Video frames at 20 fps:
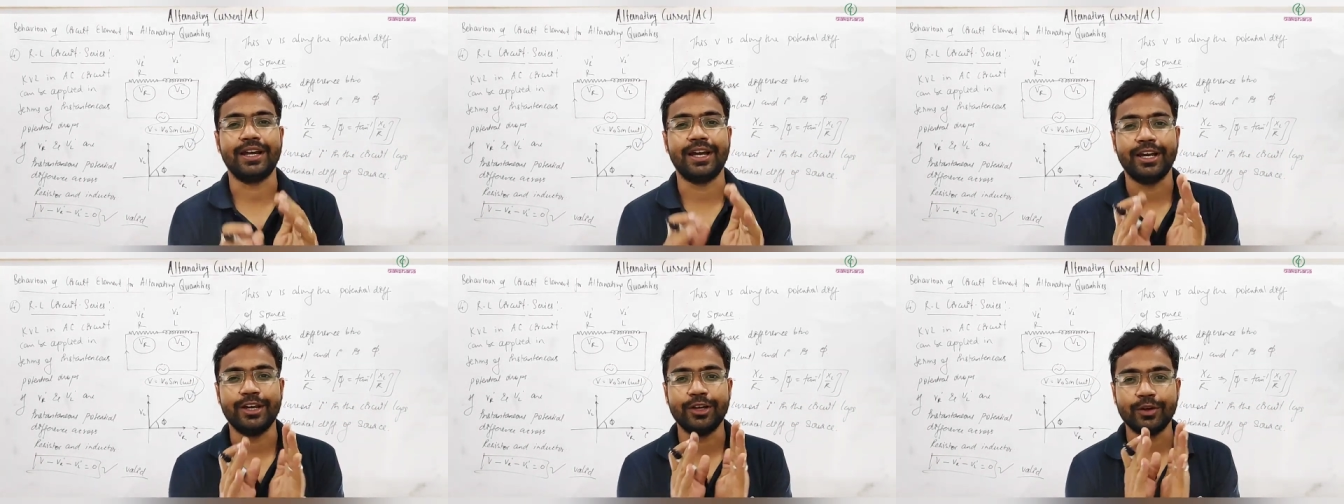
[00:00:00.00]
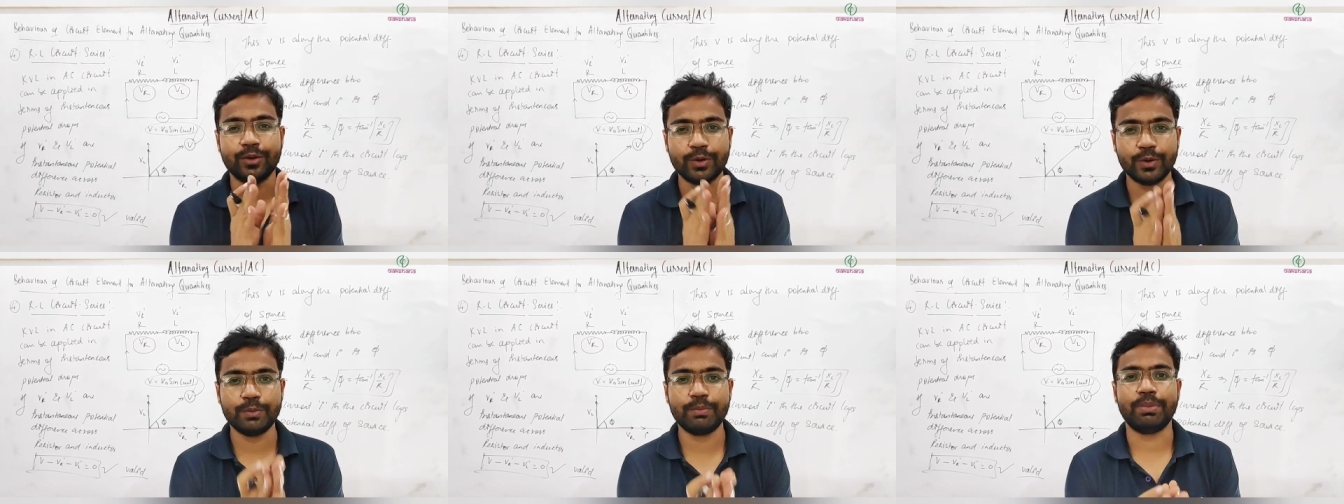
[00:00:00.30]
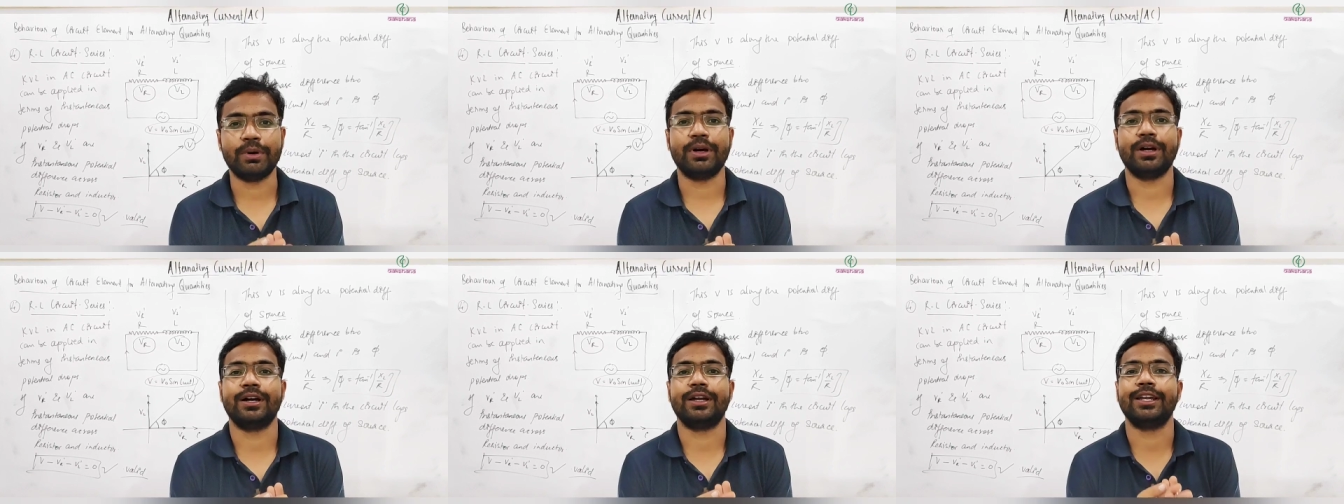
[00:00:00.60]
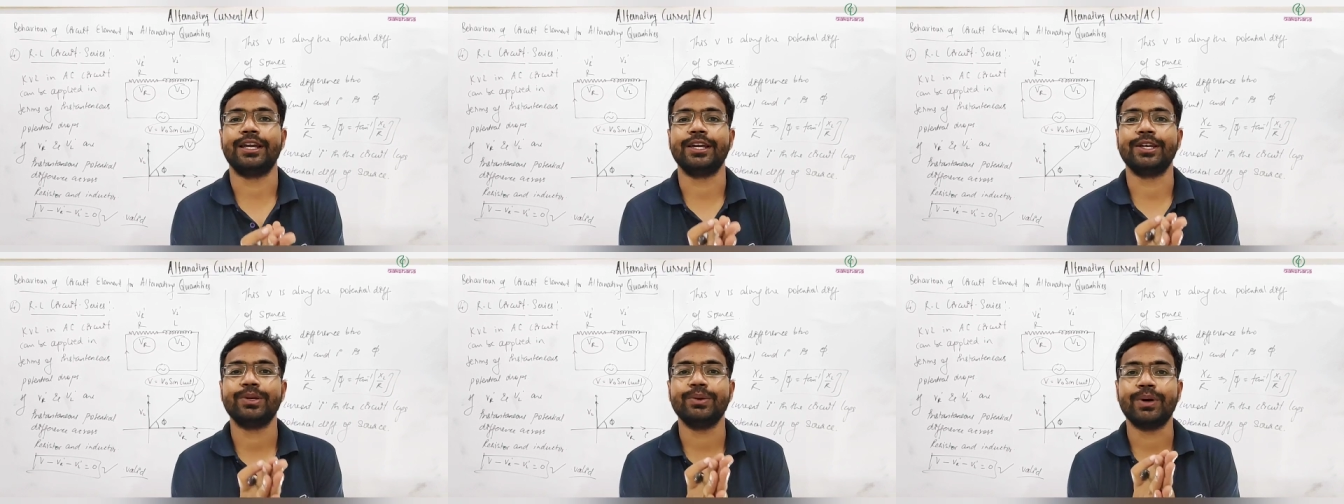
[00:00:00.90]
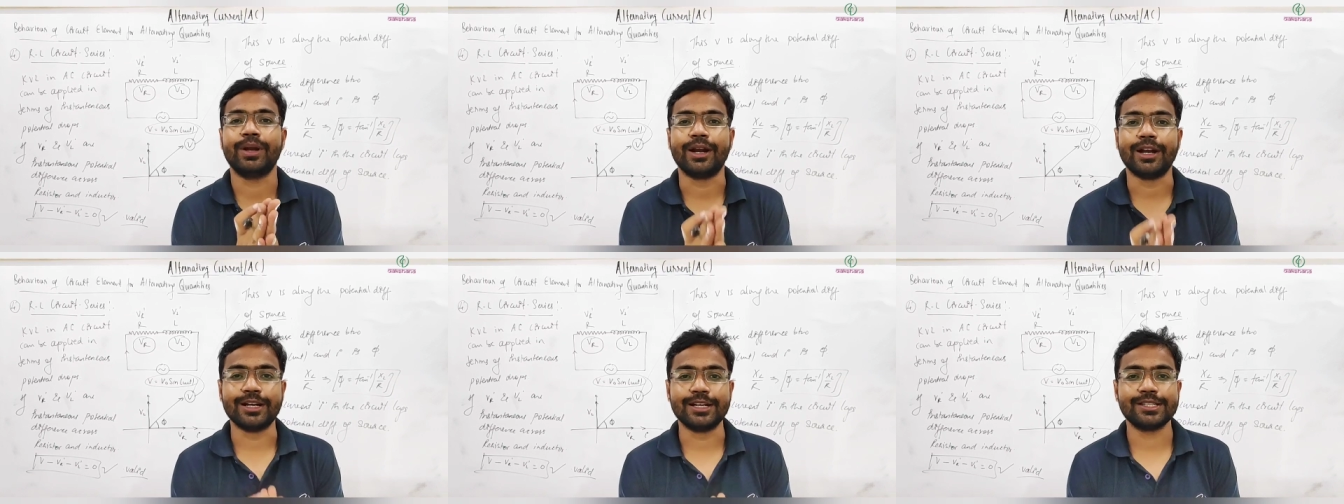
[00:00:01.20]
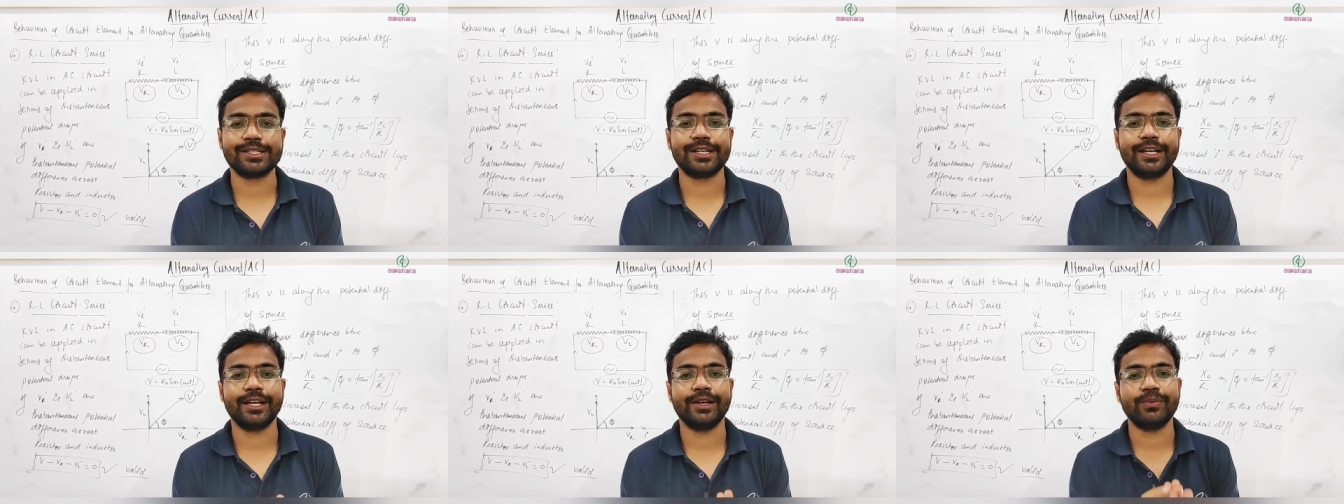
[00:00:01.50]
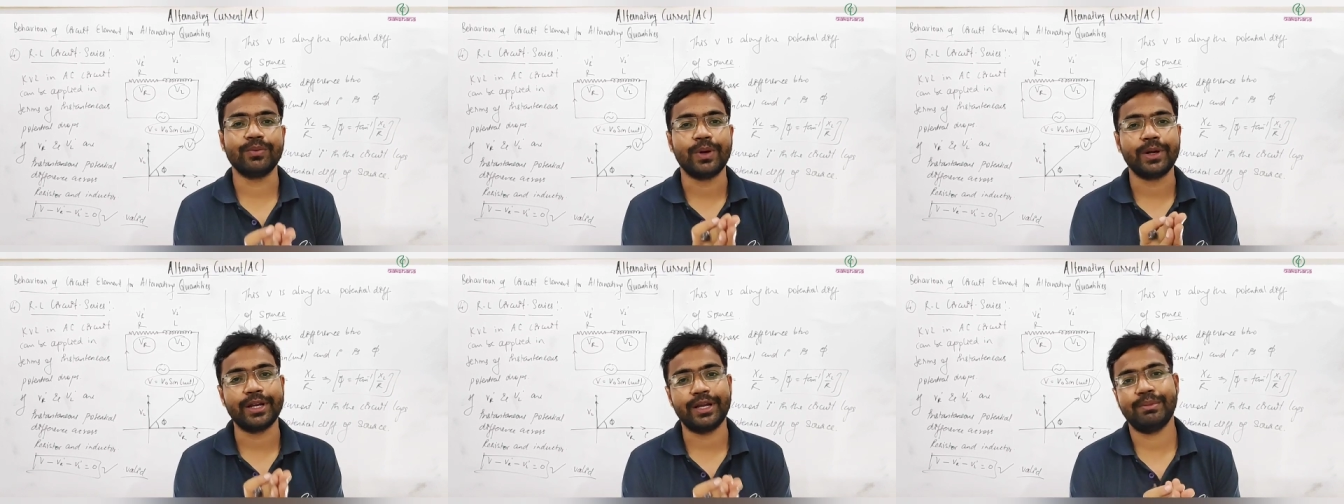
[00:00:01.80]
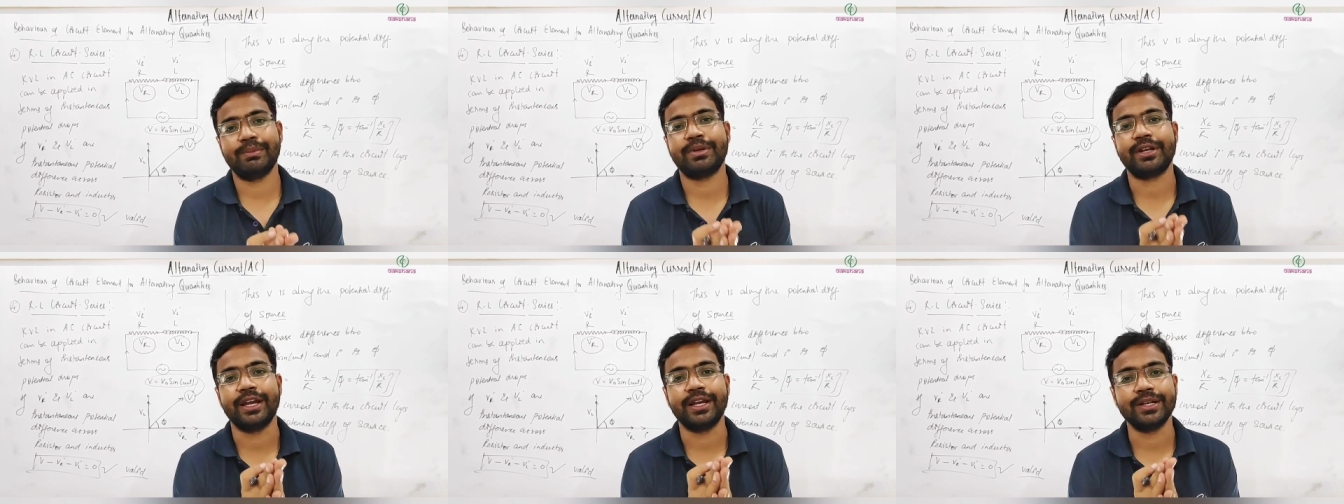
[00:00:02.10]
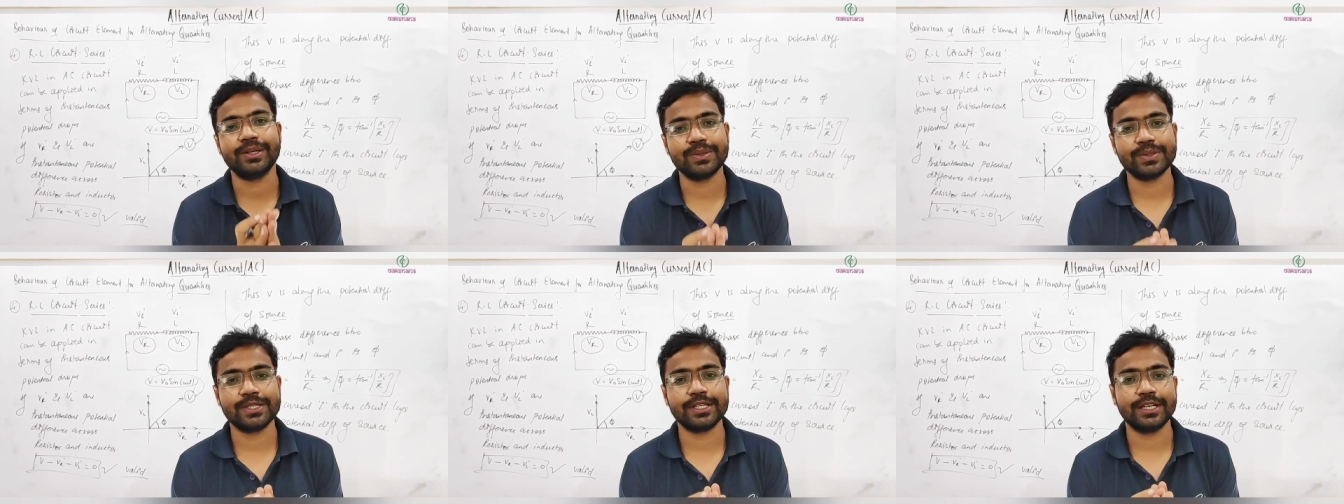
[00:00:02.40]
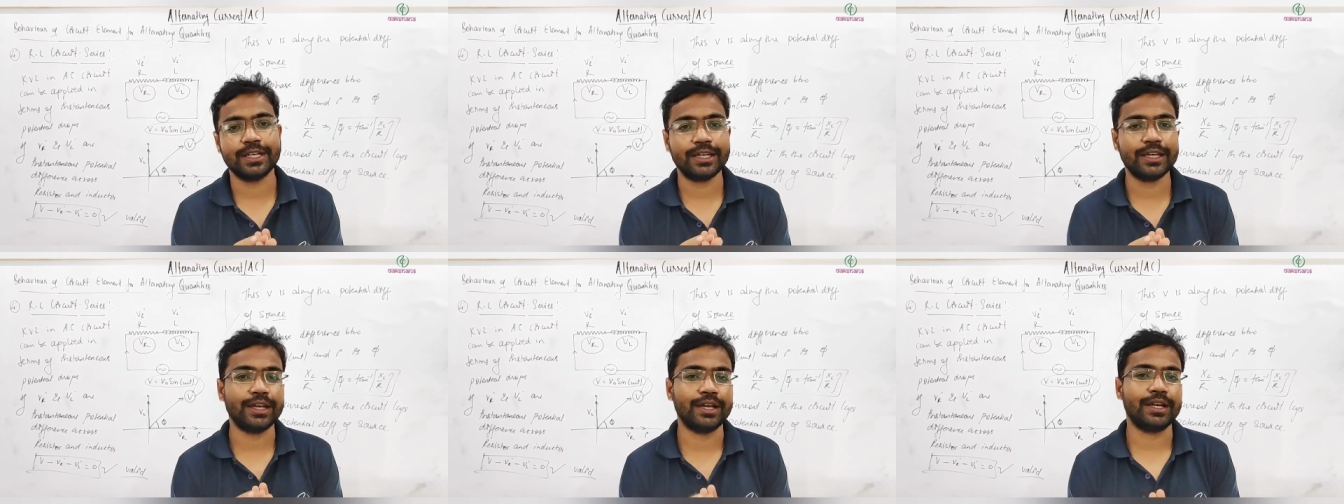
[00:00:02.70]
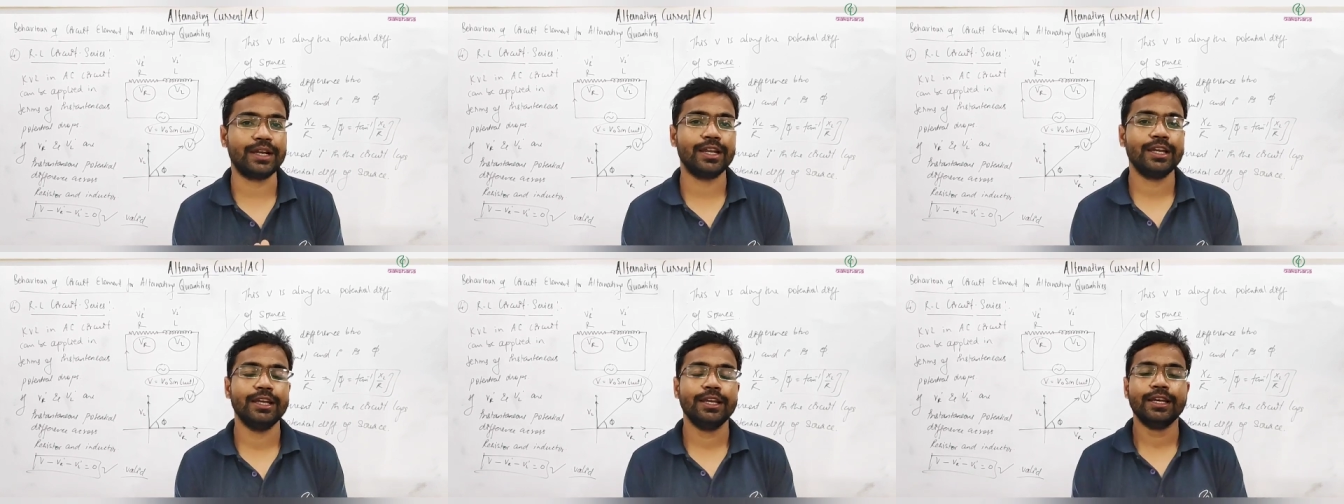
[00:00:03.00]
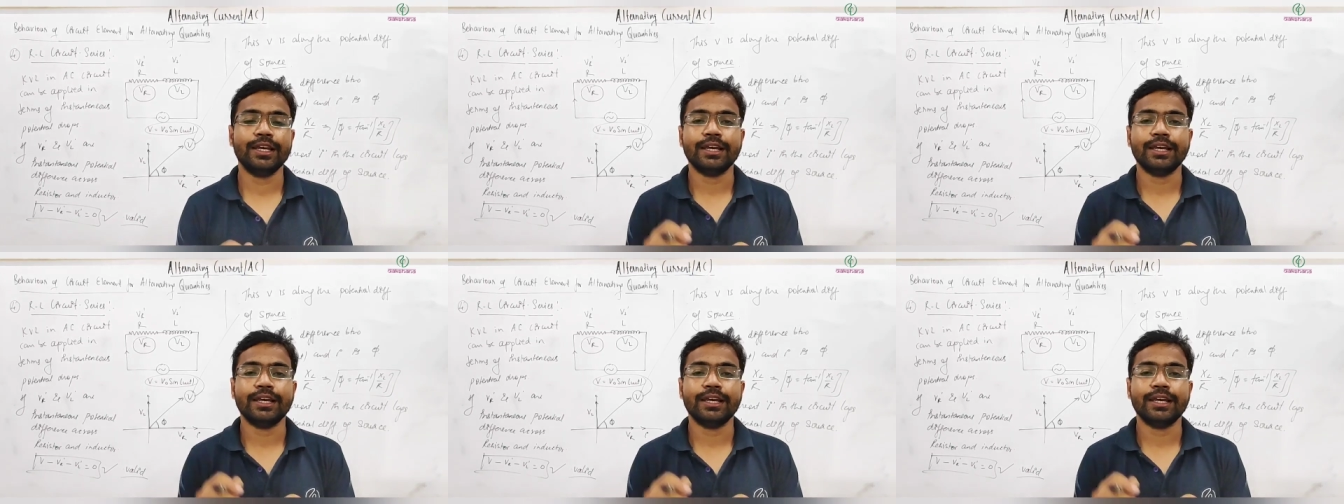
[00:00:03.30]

I hope like you are understanding what I'm trying to say here.